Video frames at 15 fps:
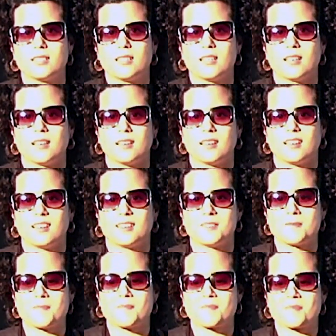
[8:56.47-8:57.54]

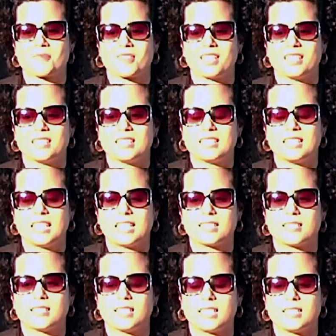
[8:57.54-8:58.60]
And
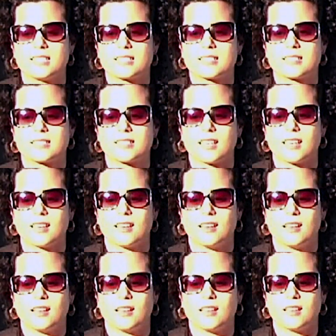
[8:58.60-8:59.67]
that is,
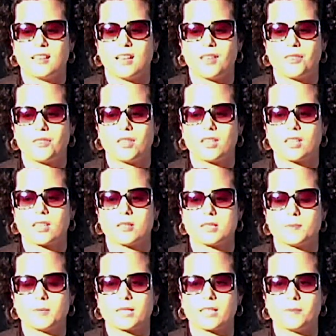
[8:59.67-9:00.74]
I think, is
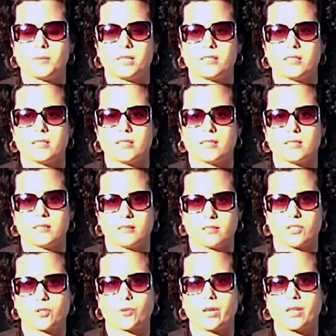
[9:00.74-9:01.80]
becoming the
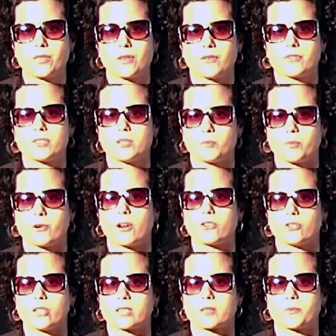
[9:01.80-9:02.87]
strength of the
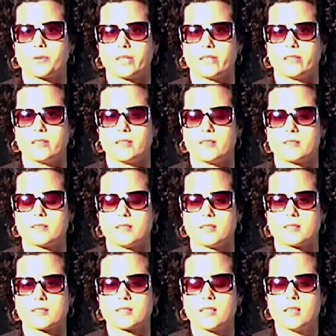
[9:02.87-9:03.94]
project, really, is
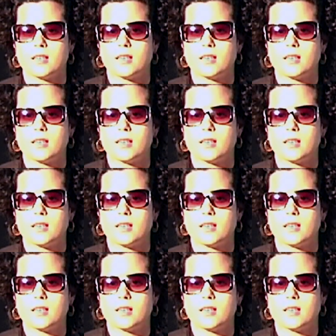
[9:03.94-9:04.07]
this